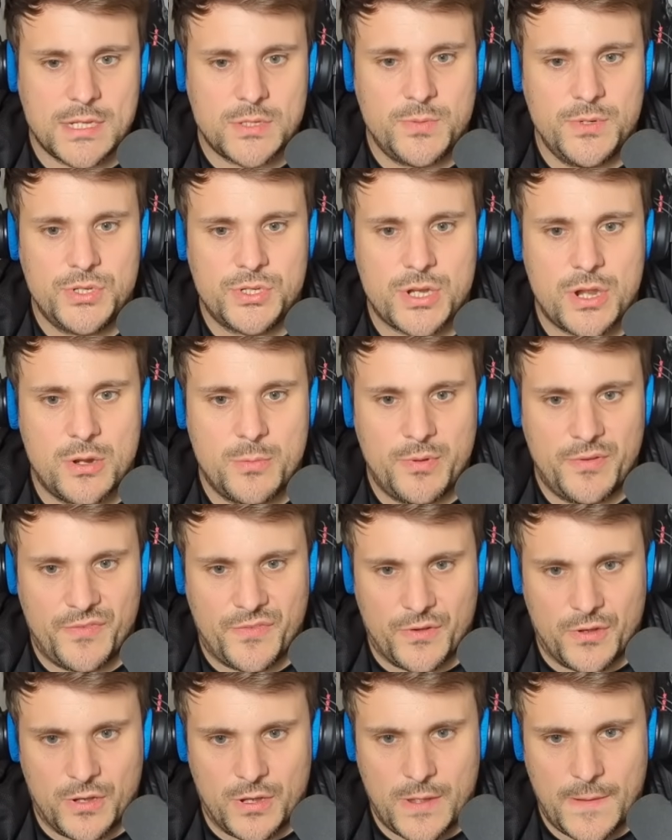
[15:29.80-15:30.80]
we showed
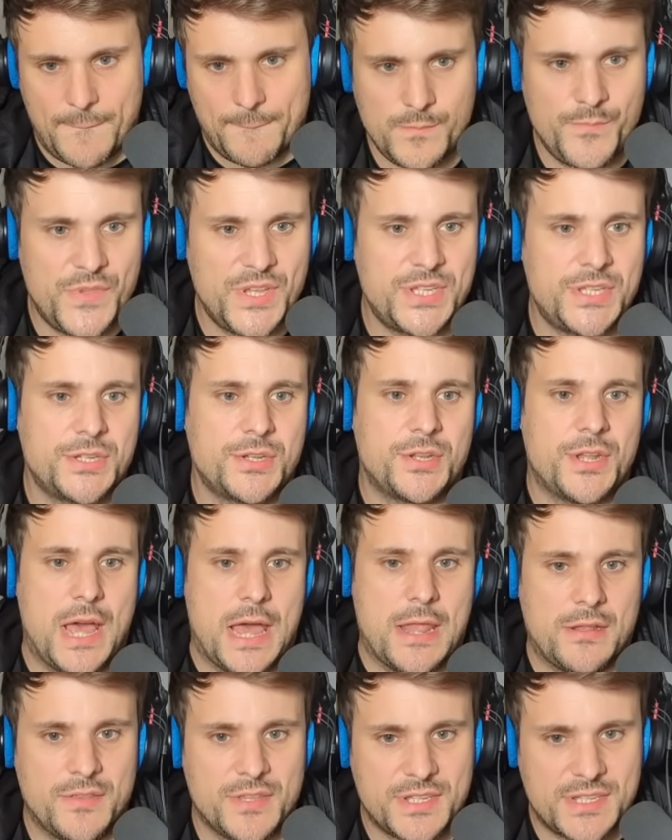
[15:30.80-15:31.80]
before, this is going to
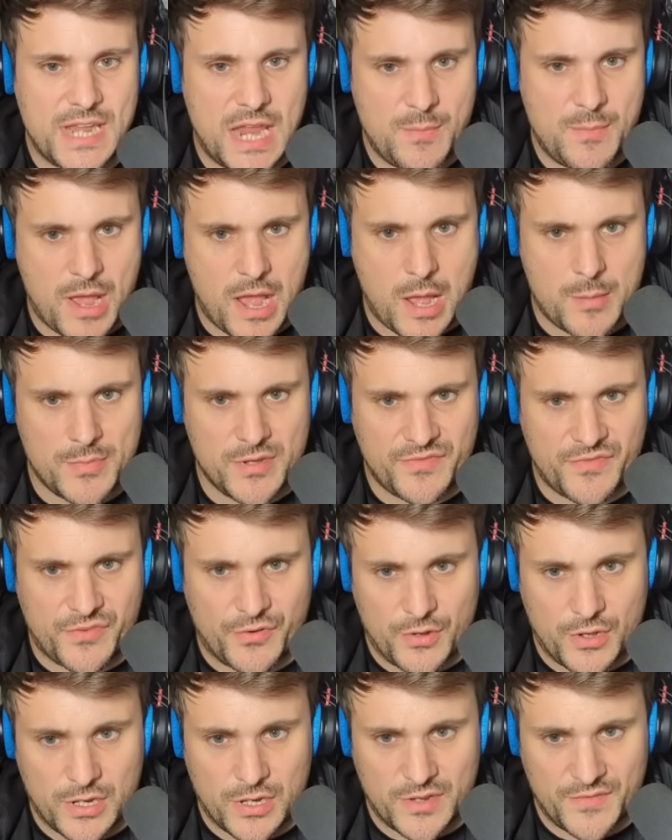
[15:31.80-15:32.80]
add on the same armor
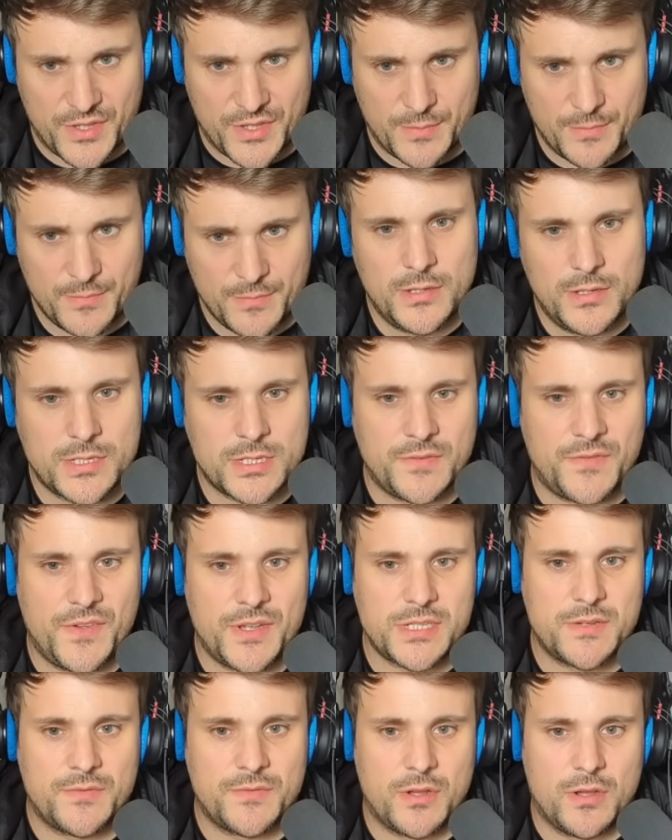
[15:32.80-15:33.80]
for all of them. So
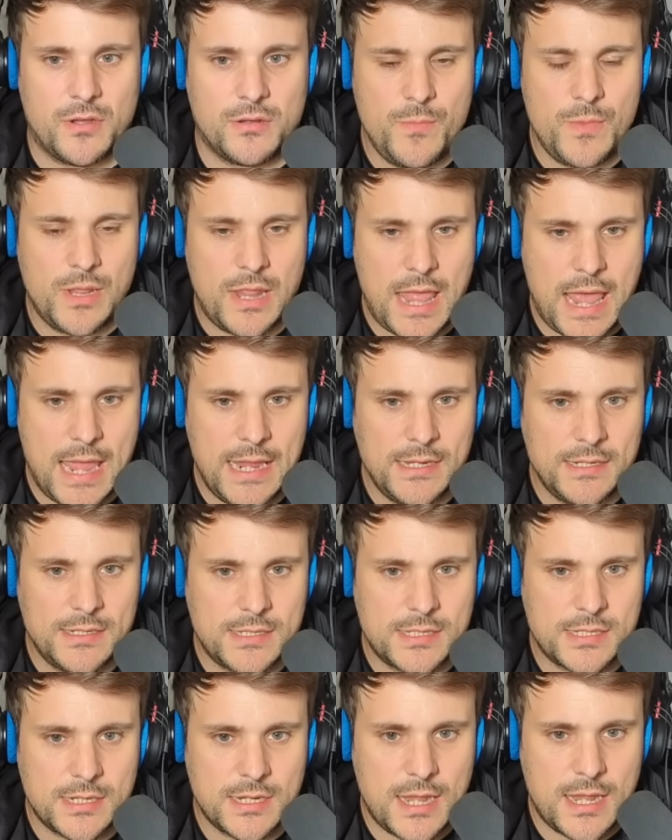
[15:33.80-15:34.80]
first of all,
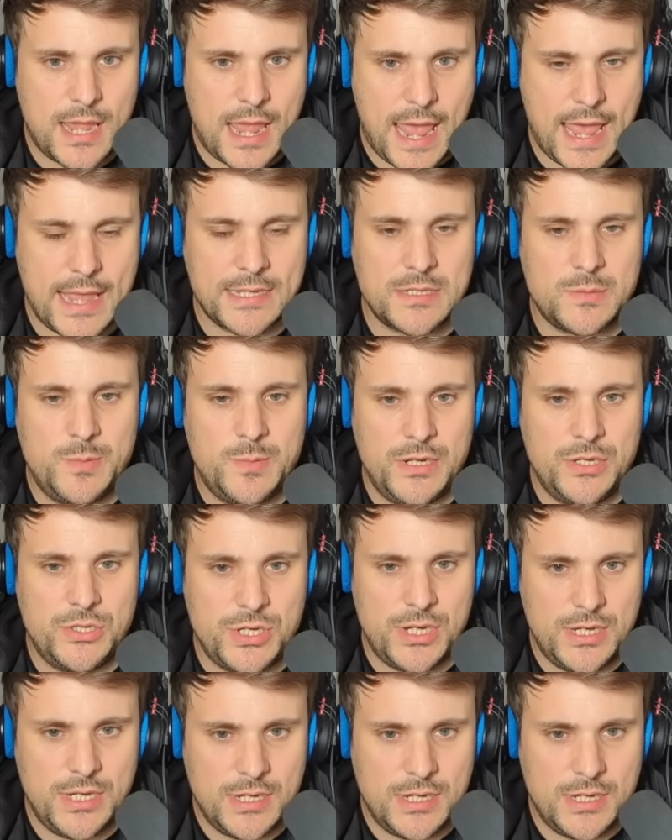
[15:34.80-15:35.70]
light SPG